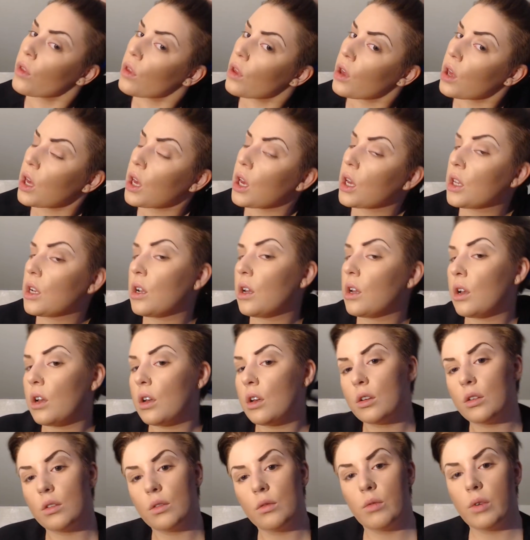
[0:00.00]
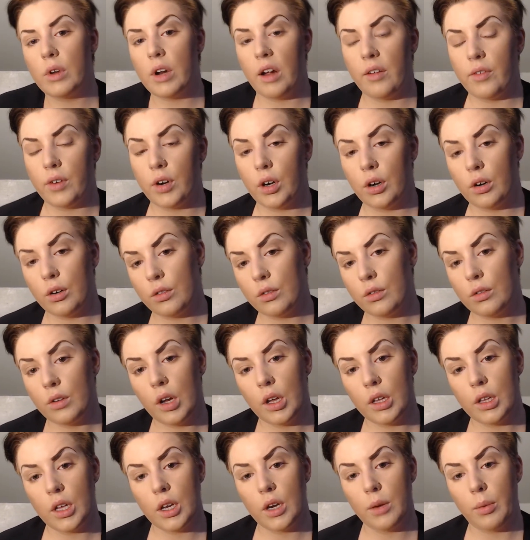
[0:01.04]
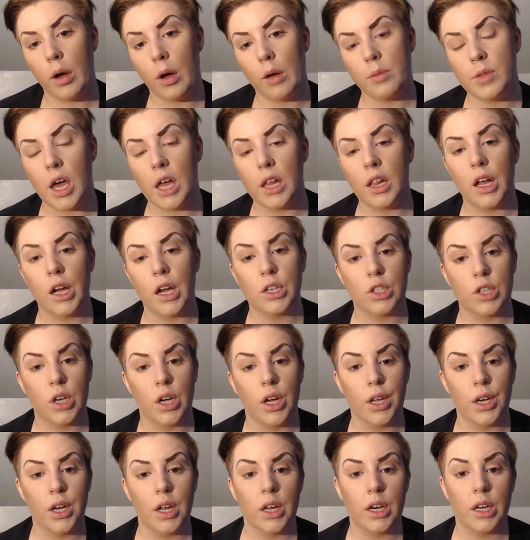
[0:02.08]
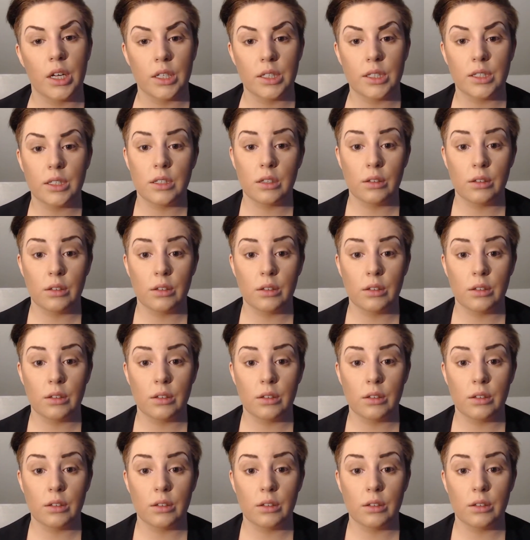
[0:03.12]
and whatever, and then you pop that lash on and it's